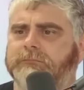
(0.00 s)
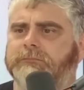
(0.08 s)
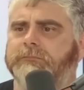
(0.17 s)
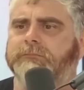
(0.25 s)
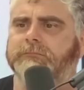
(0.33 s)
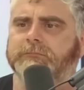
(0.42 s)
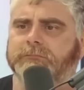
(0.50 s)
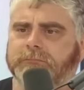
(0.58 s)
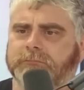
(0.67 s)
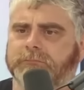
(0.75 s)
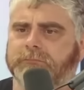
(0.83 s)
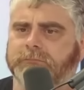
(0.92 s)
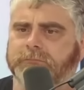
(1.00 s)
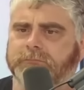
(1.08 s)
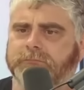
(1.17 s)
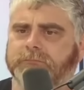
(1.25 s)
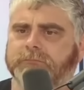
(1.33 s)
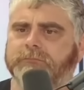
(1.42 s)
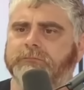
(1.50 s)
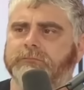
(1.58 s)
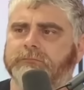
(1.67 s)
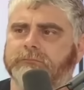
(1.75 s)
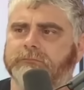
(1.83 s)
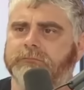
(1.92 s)
When is alt season meme
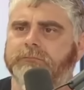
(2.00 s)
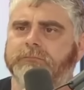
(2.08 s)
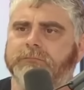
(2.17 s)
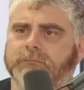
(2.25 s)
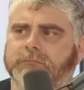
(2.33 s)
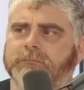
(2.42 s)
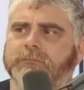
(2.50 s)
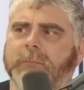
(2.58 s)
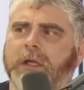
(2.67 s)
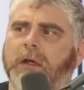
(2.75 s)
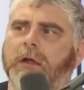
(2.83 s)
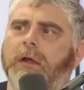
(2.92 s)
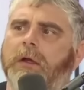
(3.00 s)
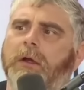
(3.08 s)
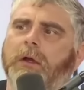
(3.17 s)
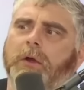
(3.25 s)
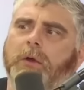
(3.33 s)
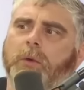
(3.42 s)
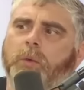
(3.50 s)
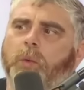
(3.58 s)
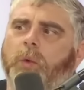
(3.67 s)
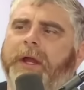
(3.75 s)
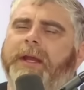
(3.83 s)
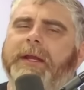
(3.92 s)
season, brother?
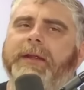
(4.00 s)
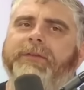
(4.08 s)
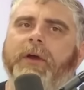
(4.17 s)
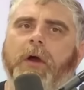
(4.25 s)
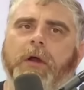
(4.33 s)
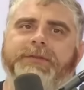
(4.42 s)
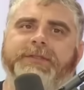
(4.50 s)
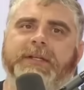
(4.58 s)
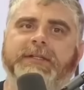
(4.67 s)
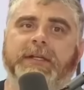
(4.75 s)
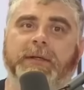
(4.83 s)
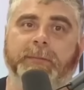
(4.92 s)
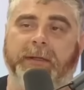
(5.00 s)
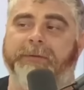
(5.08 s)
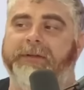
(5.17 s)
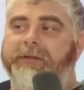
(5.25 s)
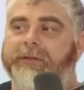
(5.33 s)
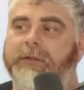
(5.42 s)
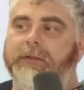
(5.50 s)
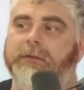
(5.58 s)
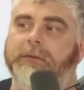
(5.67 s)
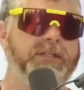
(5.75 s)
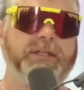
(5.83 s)
When is alt season and meme season? Can you do me?